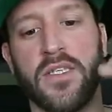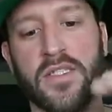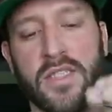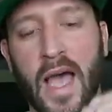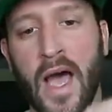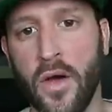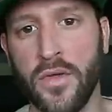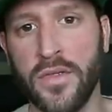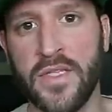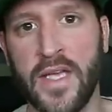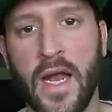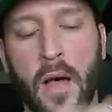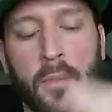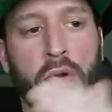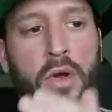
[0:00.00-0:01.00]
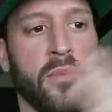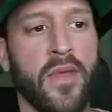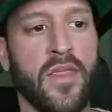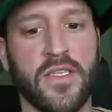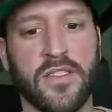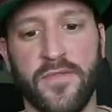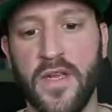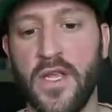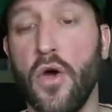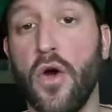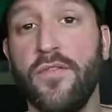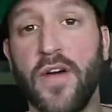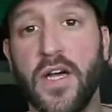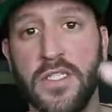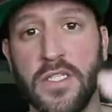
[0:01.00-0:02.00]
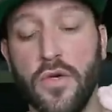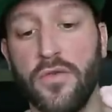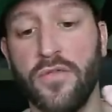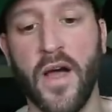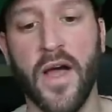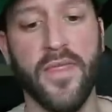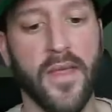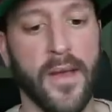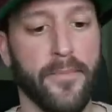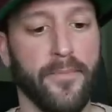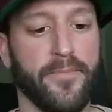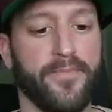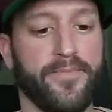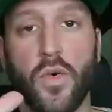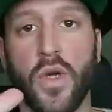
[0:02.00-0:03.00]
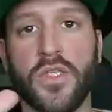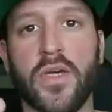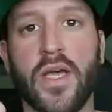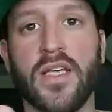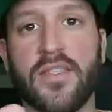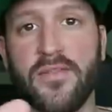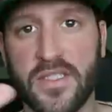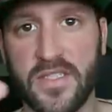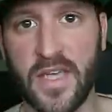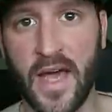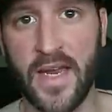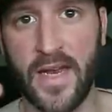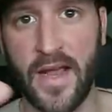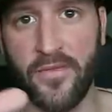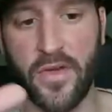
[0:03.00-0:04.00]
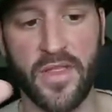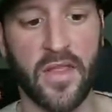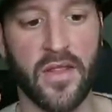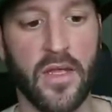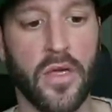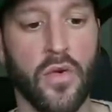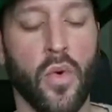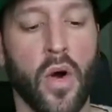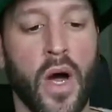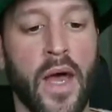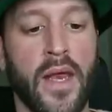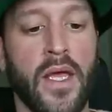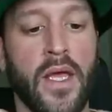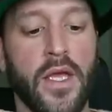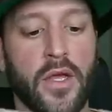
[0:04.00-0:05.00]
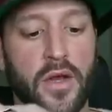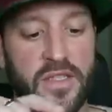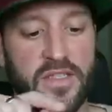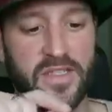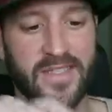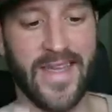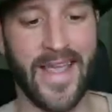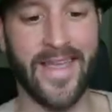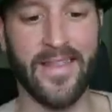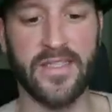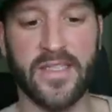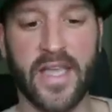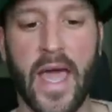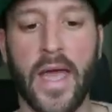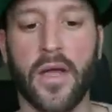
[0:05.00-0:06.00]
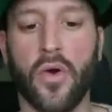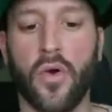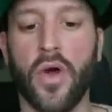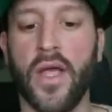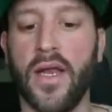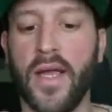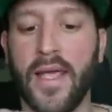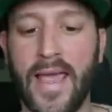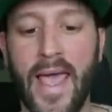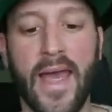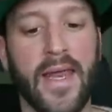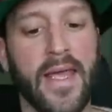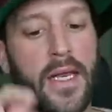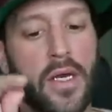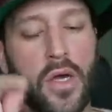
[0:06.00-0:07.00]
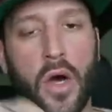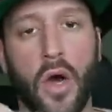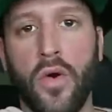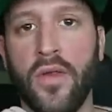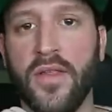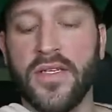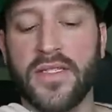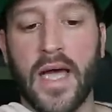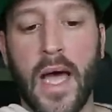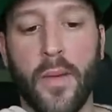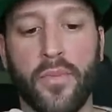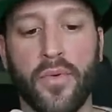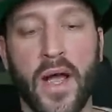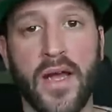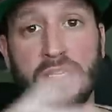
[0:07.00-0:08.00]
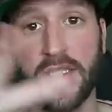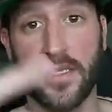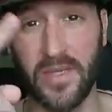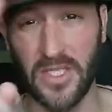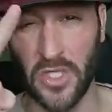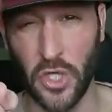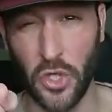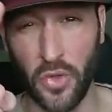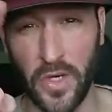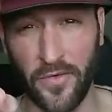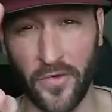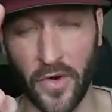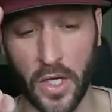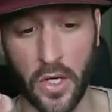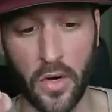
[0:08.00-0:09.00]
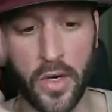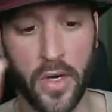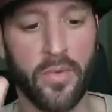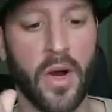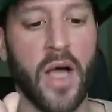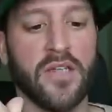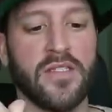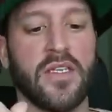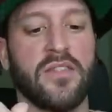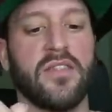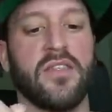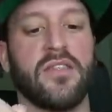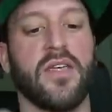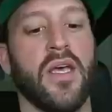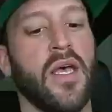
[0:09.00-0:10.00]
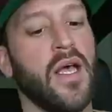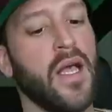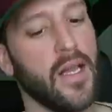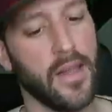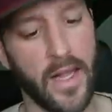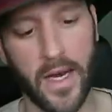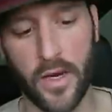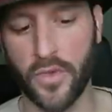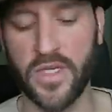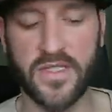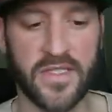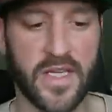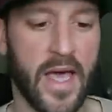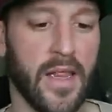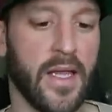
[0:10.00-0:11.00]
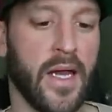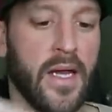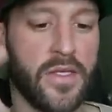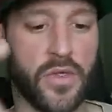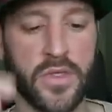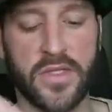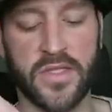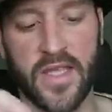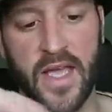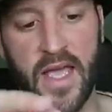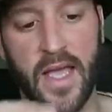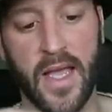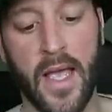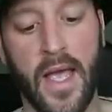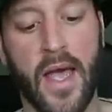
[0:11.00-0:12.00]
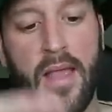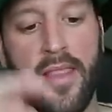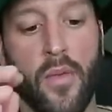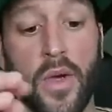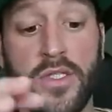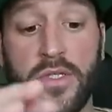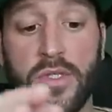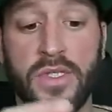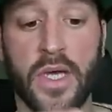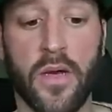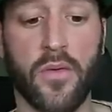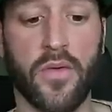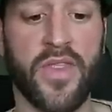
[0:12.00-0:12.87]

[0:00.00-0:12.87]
sounds and I'll put them in this video if I do find them. So once you guys have decided everything that you want, you're gonna stay in this category and again, hit code in the top right. It's gonna be two different coding processes. Let it reset, let it do its thing. And then once you're done